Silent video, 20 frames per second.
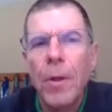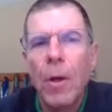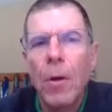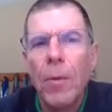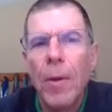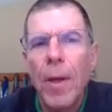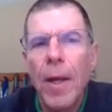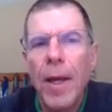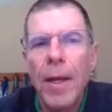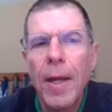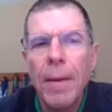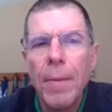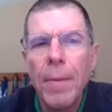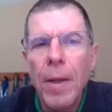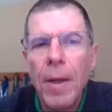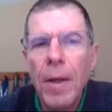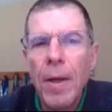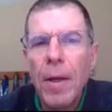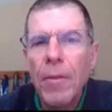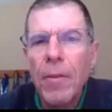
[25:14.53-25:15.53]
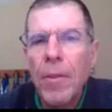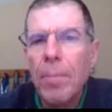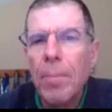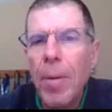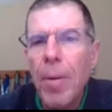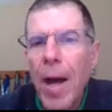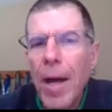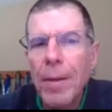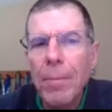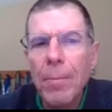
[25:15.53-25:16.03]
Okay? The
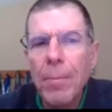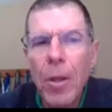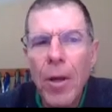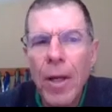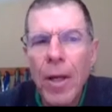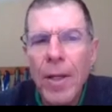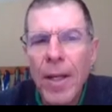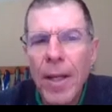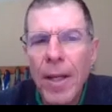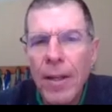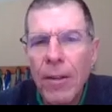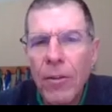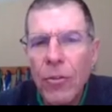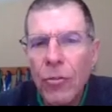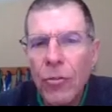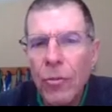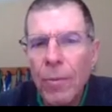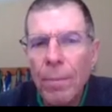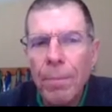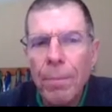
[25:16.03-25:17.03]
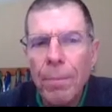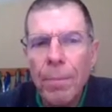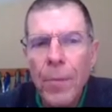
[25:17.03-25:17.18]
bottom line is